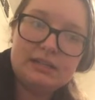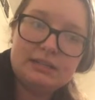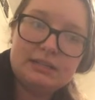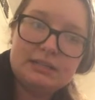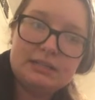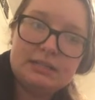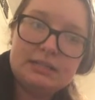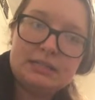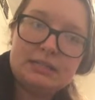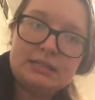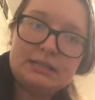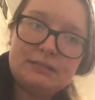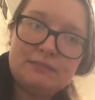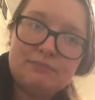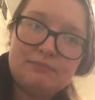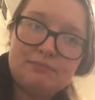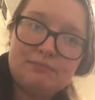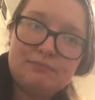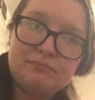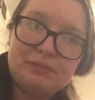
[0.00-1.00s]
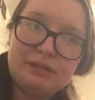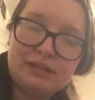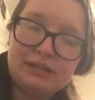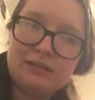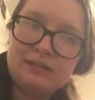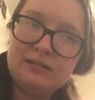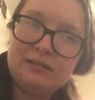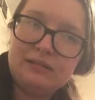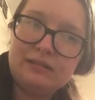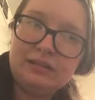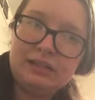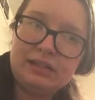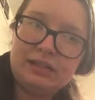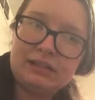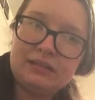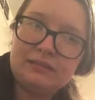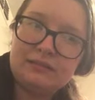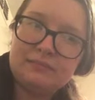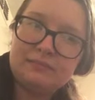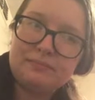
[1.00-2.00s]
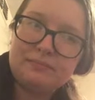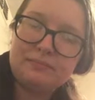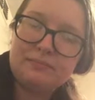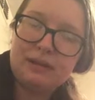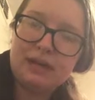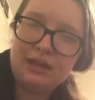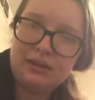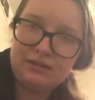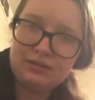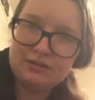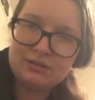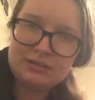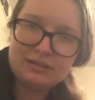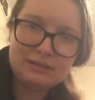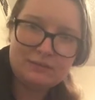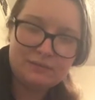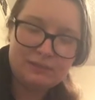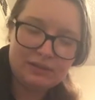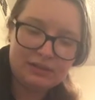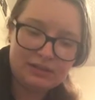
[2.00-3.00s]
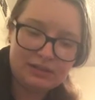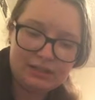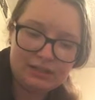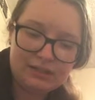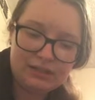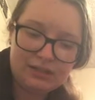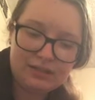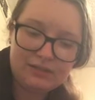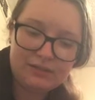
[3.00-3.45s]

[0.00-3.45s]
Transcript: spell, like a minor spirit.